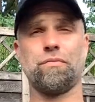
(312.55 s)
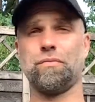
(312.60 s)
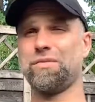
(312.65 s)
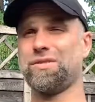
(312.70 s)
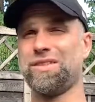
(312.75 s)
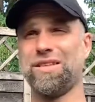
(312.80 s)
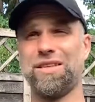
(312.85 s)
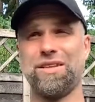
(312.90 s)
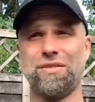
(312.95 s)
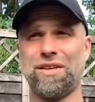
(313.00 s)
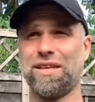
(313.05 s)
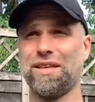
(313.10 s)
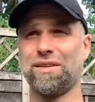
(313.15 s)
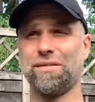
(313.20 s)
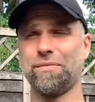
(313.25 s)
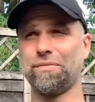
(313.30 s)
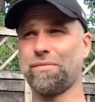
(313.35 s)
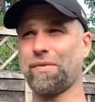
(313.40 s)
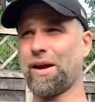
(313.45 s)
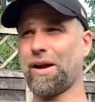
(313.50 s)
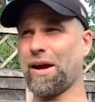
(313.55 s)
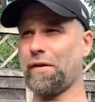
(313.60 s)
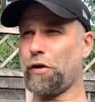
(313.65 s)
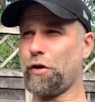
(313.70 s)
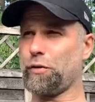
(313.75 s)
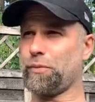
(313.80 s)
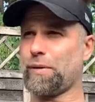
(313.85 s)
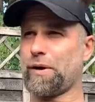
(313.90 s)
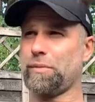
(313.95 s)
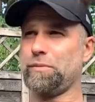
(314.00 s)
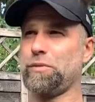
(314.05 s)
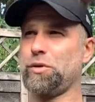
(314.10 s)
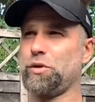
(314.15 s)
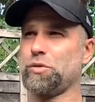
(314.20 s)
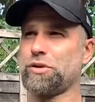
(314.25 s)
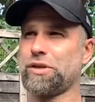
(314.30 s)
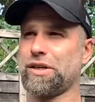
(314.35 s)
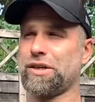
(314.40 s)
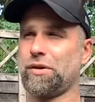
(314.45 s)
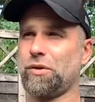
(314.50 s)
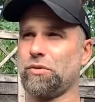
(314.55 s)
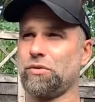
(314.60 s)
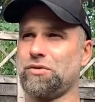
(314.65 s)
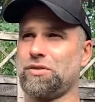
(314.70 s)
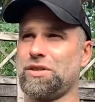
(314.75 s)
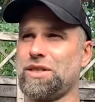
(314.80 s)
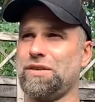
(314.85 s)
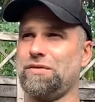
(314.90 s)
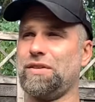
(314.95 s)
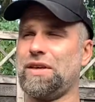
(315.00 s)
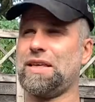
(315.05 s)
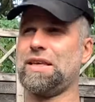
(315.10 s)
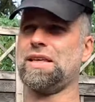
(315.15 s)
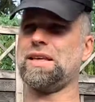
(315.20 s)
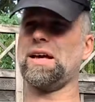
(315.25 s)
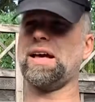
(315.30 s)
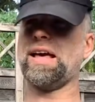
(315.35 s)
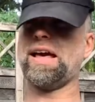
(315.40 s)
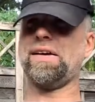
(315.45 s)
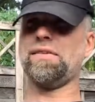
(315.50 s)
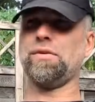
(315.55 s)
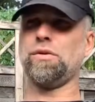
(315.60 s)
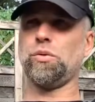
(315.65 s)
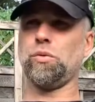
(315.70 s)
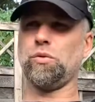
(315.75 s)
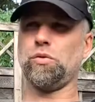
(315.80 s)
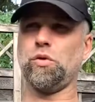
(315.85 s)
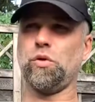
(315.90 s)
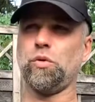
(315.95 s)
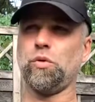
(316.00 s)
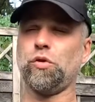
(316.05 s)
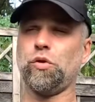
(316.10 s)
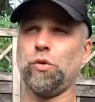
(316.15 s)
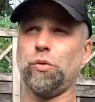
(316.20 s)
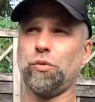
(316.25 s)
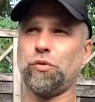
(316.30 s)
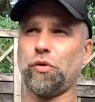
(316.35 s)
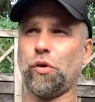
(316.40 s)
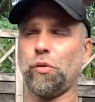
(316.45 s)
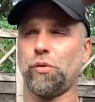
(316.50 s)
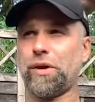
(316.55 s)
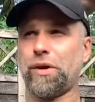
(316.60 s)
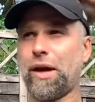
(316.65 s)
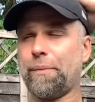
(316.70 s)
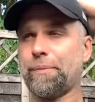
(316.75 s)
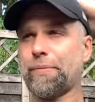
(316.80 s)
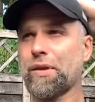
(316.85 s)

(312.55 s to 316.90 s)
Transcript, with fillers: TV I heard my music on TV and on YouTube, so yeah.